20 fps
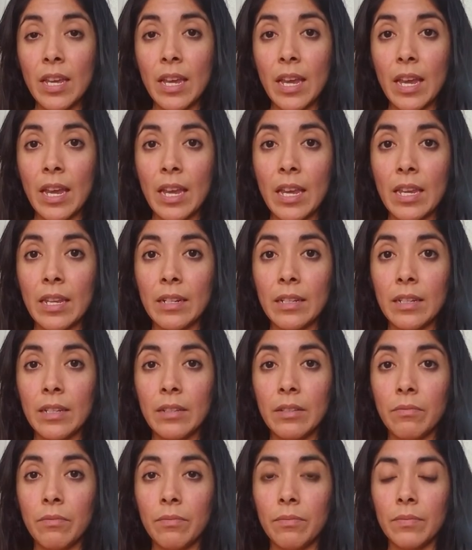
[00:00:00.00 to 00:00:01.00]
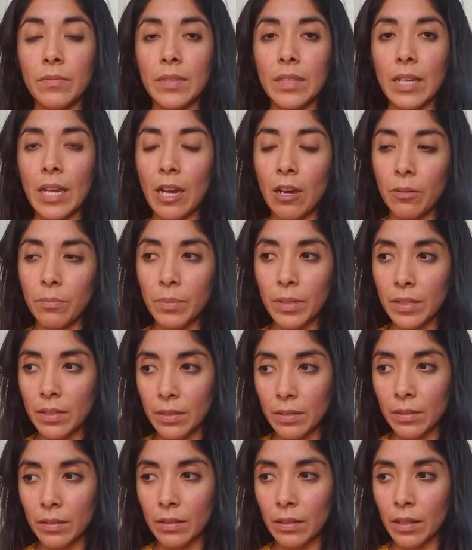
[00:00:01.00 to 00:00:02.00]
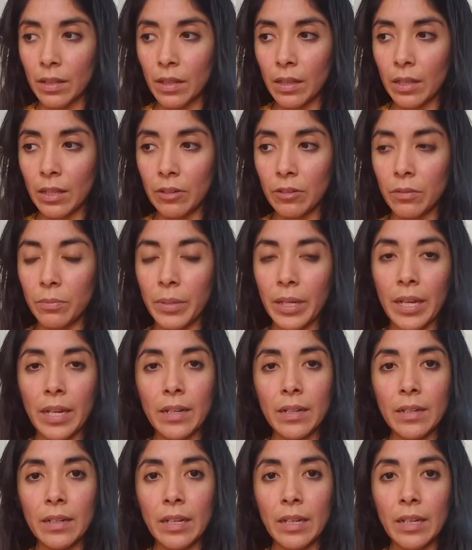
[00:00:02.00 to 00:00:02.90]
and to help us a little bit